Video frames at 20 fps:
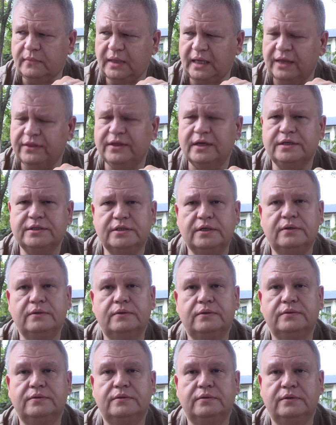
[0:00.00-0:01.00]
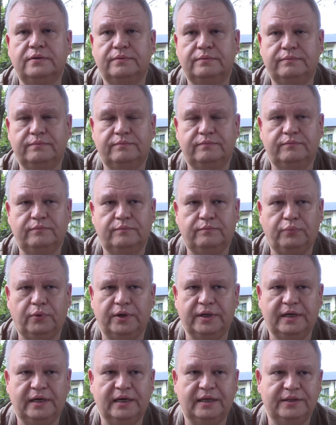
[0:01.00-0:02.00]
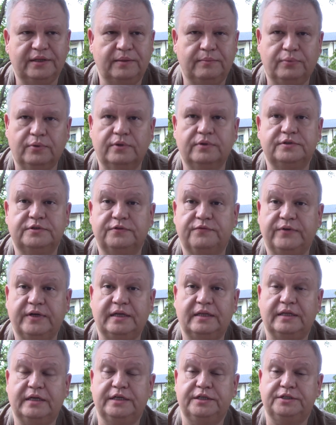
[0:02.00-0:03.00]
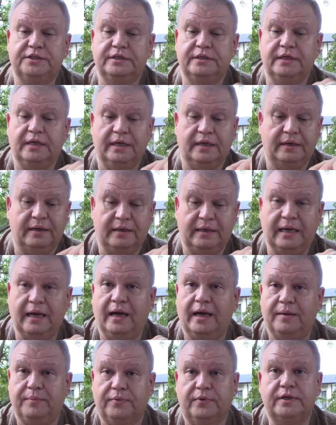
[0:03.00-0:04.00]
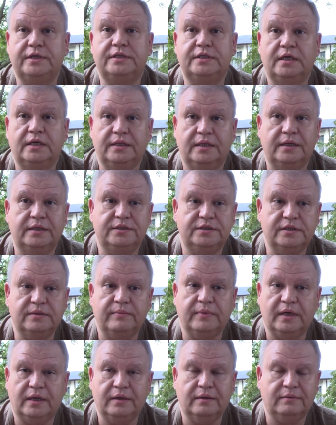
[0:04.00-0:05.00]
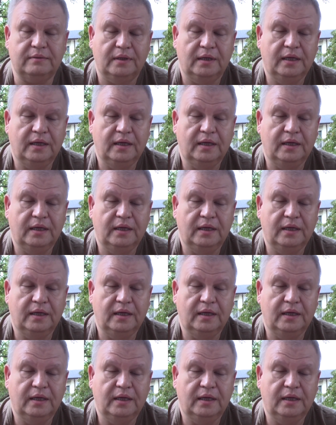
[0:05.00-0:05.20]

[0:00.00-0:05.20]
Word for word: I think so who, who, pointed out the importance of ventilation and yeah I appreciate that Jim and I